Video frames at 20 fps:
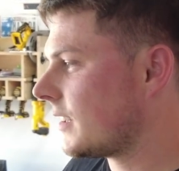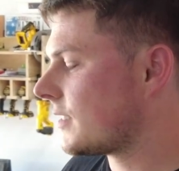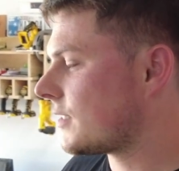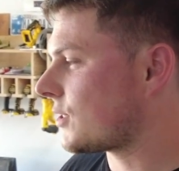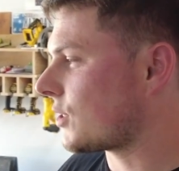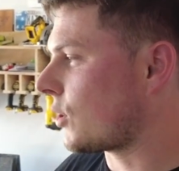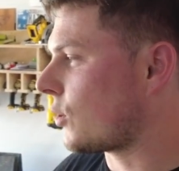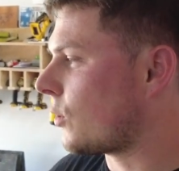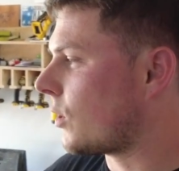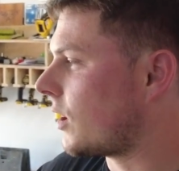
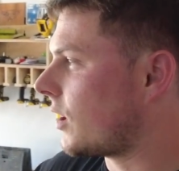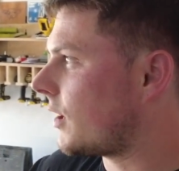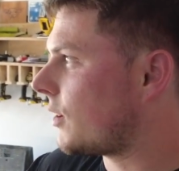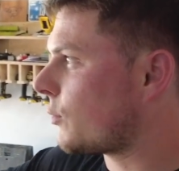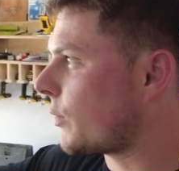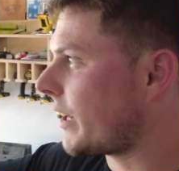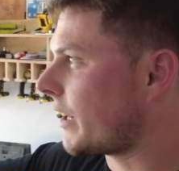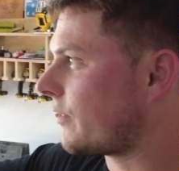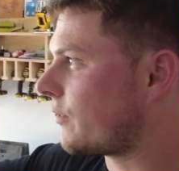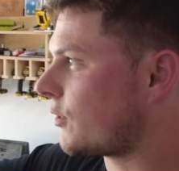So
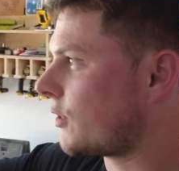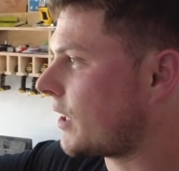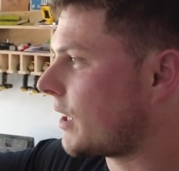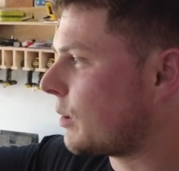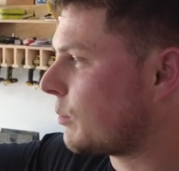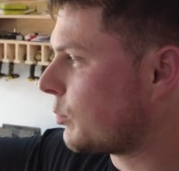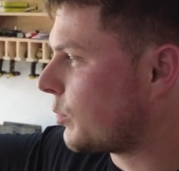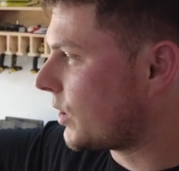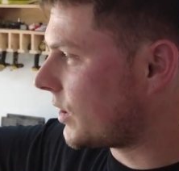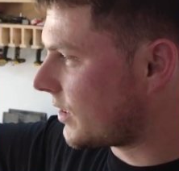waited for
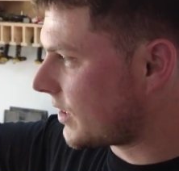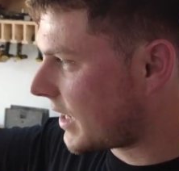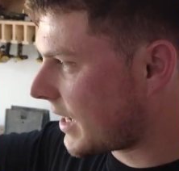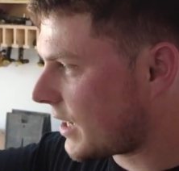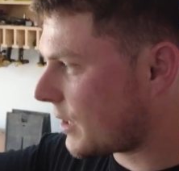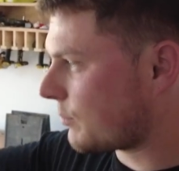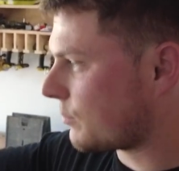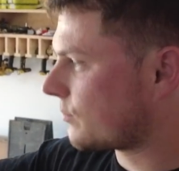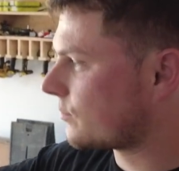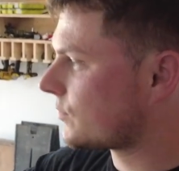him, but
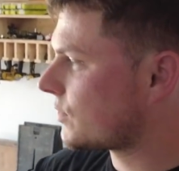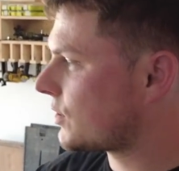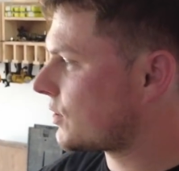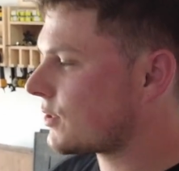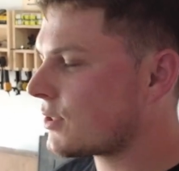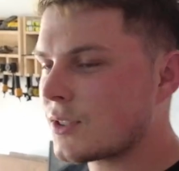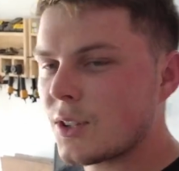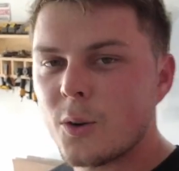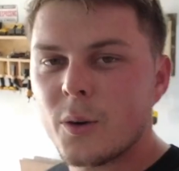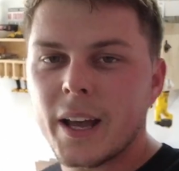I'm
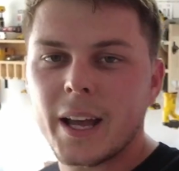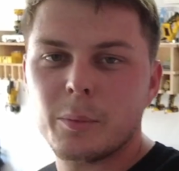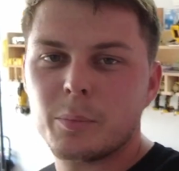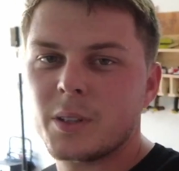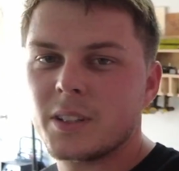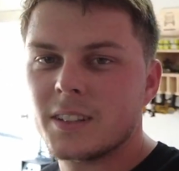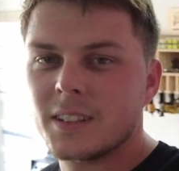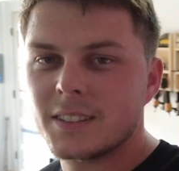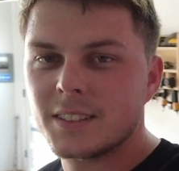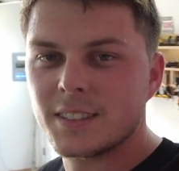so
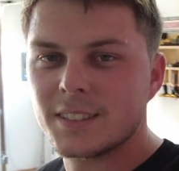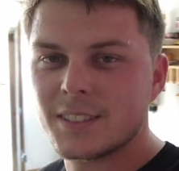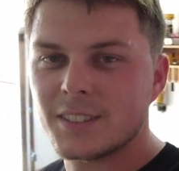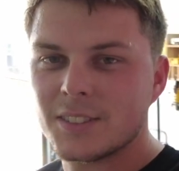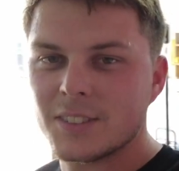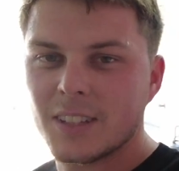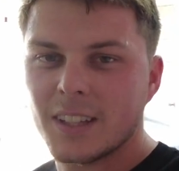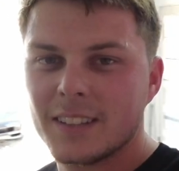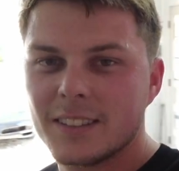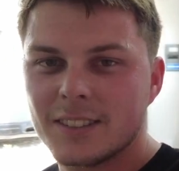happy that this is
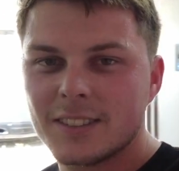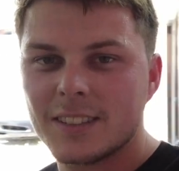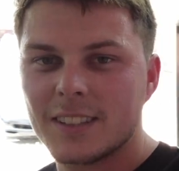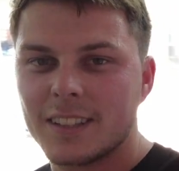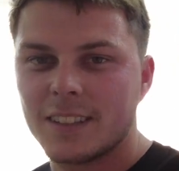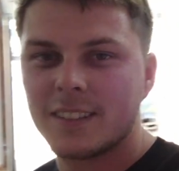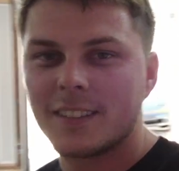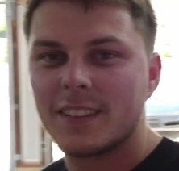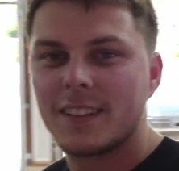done. This thing